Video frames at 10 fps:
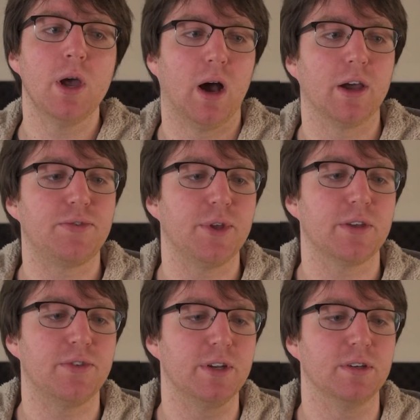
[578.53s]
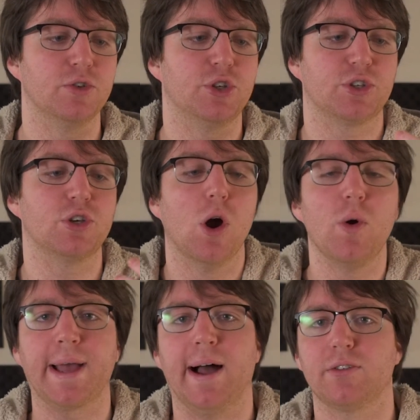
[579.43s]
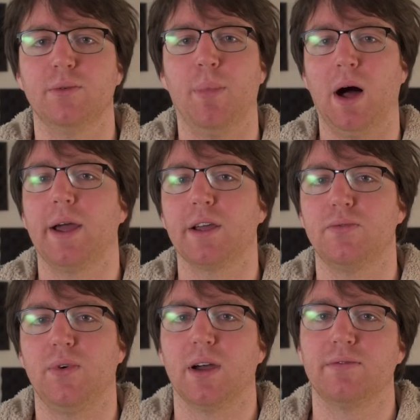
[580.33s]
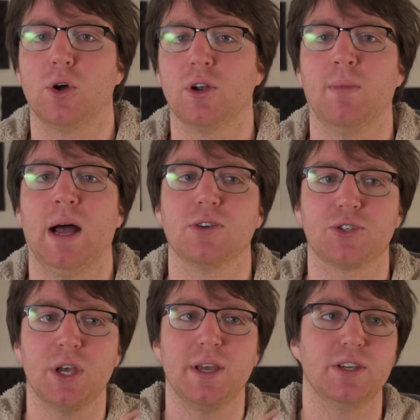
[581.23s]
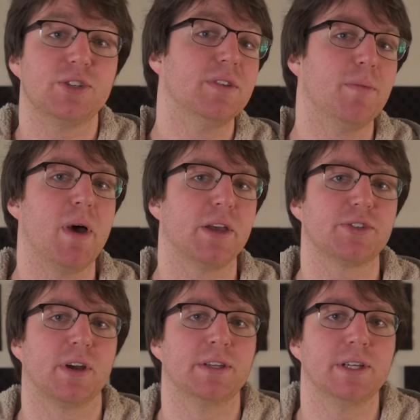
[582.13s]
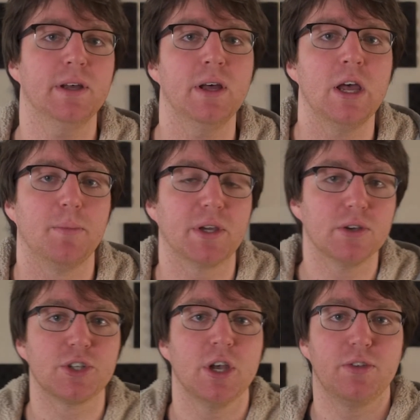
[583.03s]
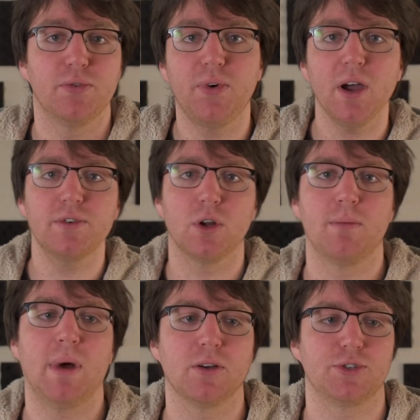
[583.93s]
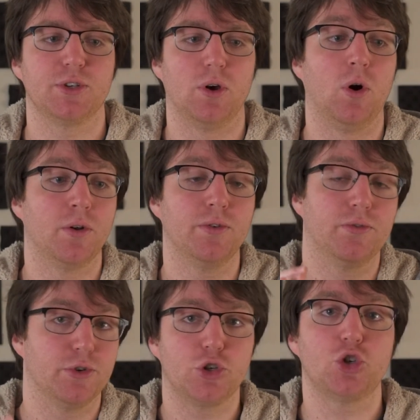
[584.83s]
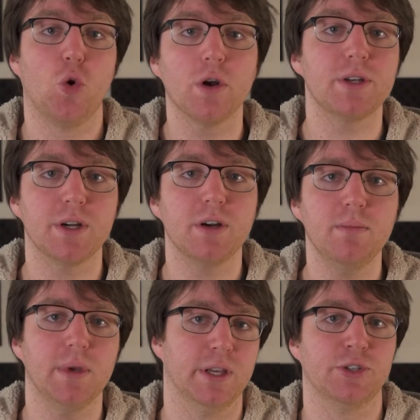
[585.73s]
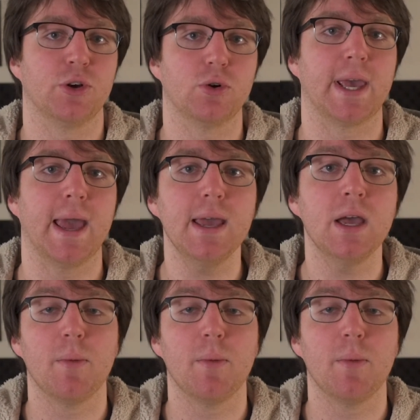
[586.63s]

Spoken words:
I think that just going out and buying a $5 mouse isn't the best idea because the $5 mouse on the short term is okay,